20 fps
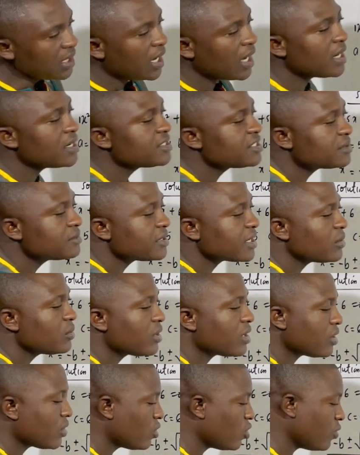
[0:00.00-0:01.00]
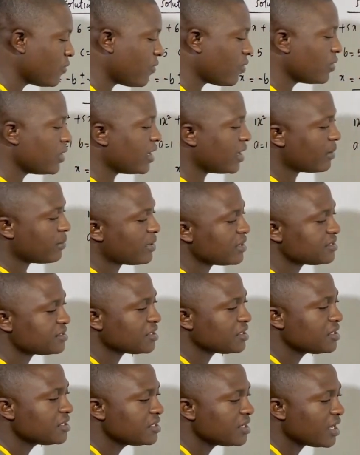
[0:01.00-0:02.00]
at the same time, you can go further by
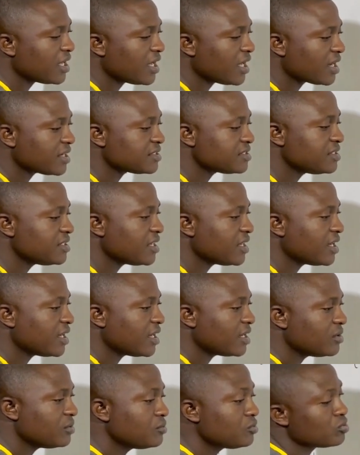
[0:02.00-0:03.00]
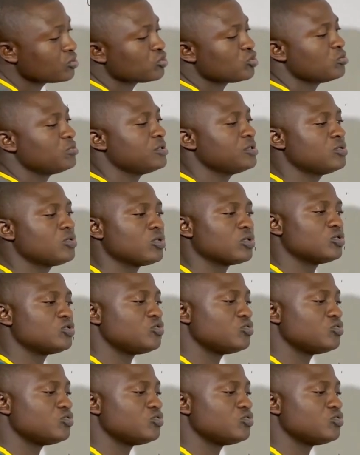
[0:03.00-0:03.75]
saying x here is going to be equal